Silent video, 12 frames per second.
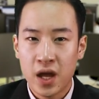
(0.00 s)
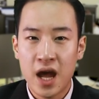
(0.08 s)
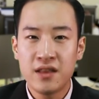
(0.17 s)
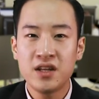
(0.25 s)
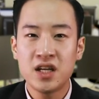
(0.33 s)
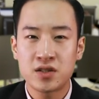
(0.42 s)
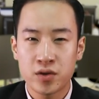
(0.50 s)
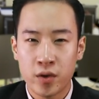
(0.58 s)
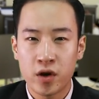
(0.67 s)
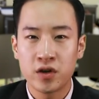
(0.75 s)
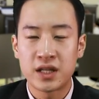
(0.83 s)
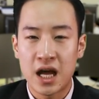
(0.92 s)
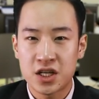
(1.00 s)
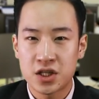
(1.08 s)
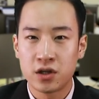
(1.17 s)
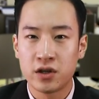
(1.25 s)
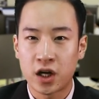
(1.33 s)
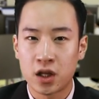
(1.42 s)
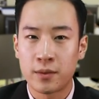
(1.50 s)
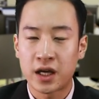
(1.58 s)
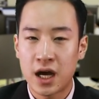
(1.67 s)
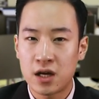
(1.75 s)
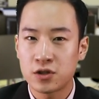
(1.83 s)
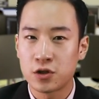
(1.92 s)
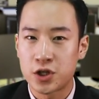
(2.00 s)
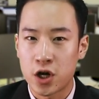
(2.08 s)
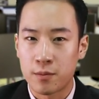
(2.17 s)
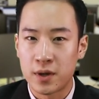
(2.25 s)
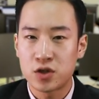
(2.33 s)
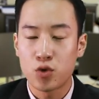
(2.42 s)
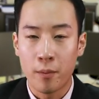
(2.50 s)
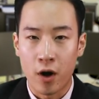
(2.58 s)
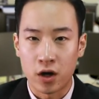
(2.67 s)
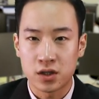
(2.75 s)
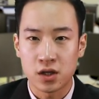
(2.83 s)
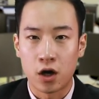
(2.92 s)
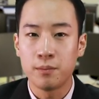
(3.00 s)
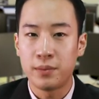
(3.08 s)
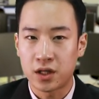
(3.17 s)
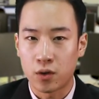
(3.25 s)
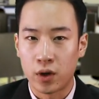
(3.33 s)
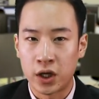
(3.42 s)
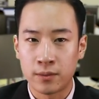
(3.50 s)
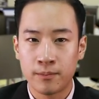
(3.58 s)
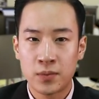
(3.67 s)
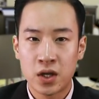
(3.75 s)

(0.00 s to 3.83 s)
and the Israel National Economic Council chairman's remarks on Bitcoin.